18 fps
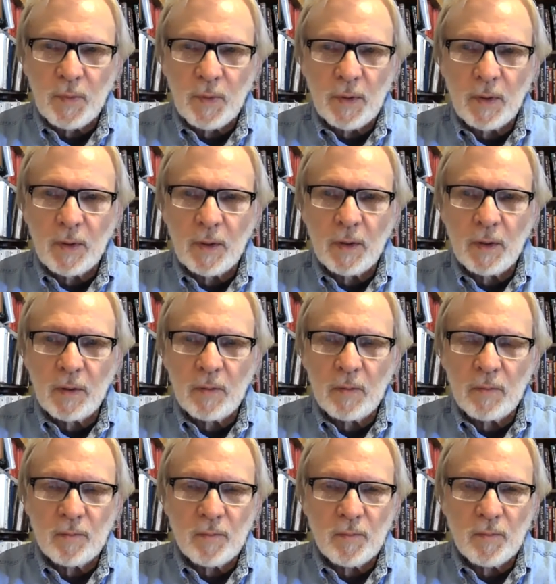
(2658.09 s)
uh,
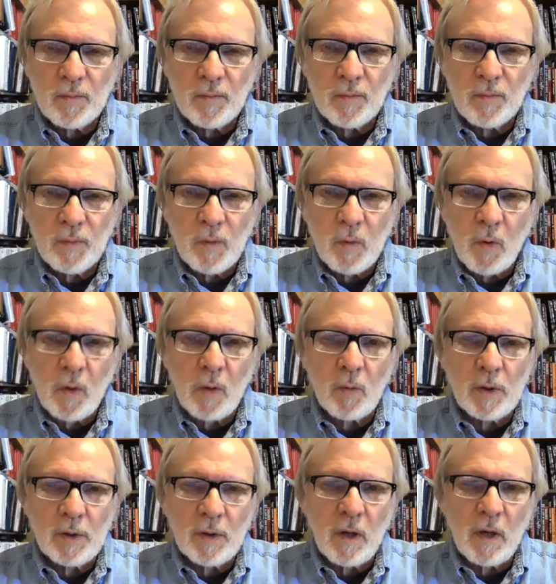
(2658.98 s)
what
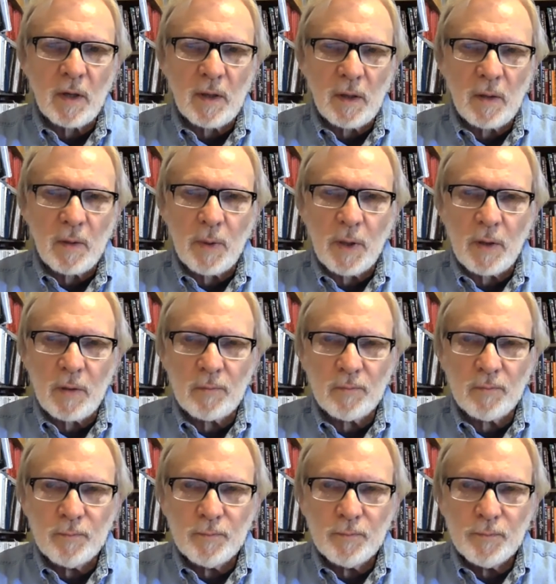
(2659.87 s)
we're talking about.
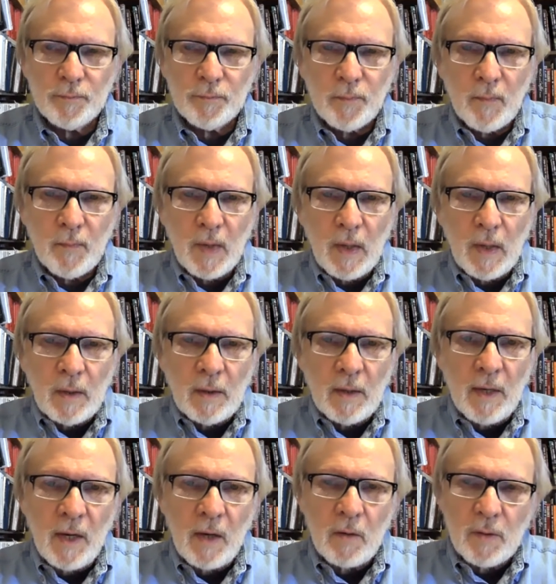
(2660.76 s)

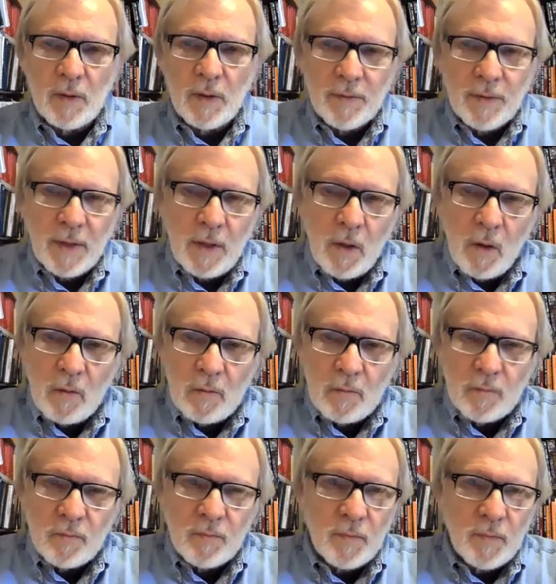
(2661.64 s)
Now they, they, don't,
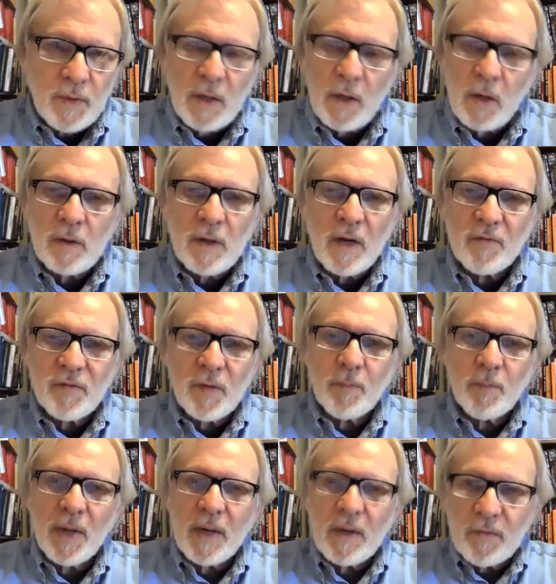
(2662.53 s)
they don't have the
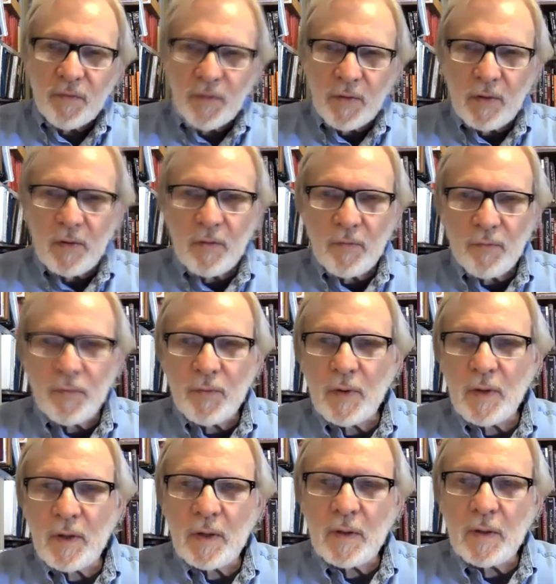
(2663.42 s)
benefit of
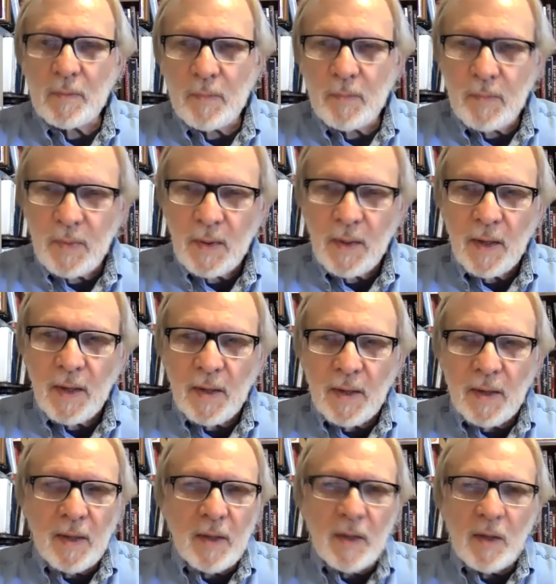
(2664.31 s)
uh,
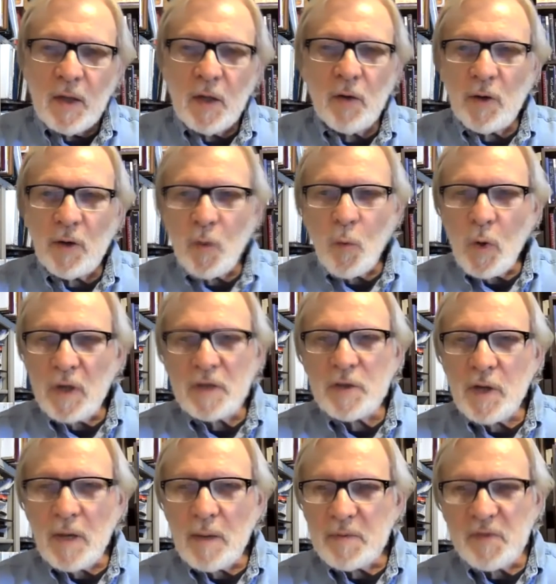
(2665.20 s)
hearing
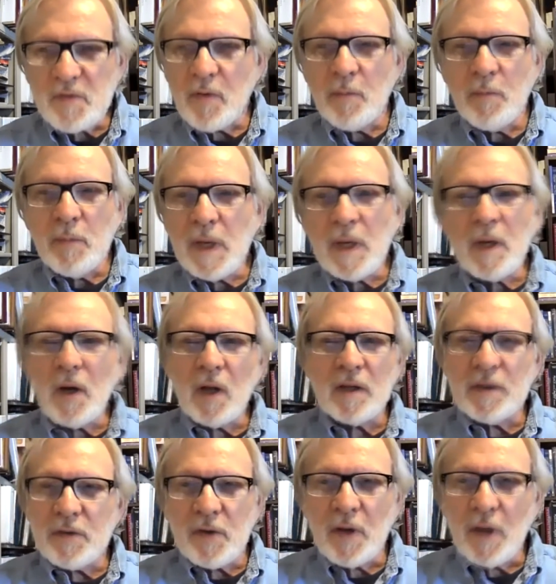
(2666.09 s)
workshops from me all
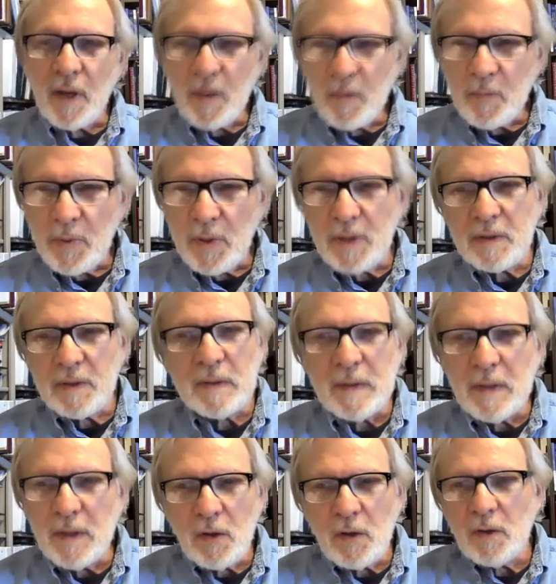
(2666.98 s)
the time, but
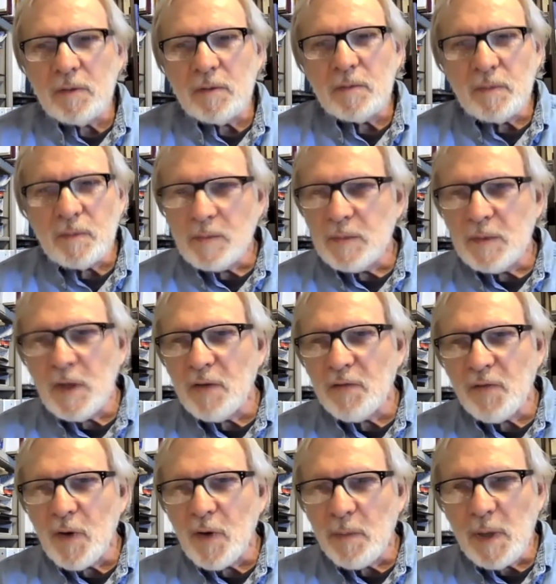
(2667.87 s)
you know,
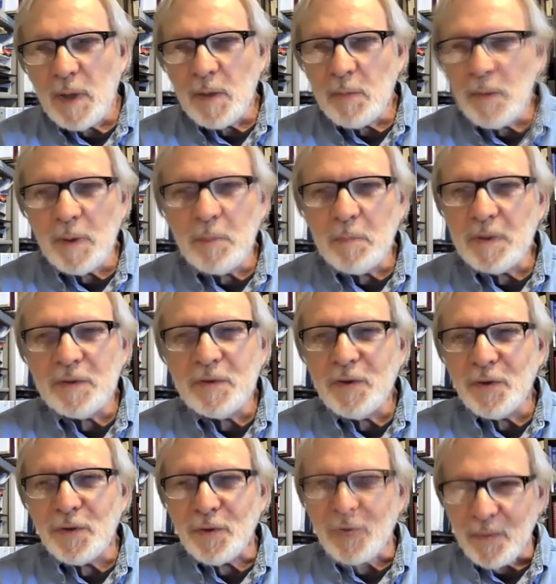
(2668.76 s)
not very many people
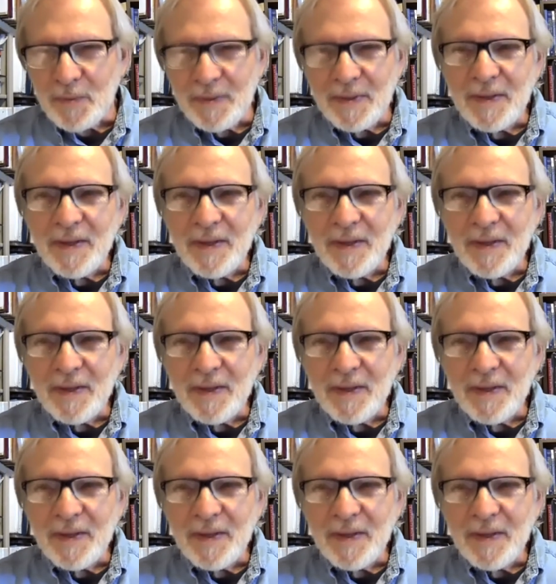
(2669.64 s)
do.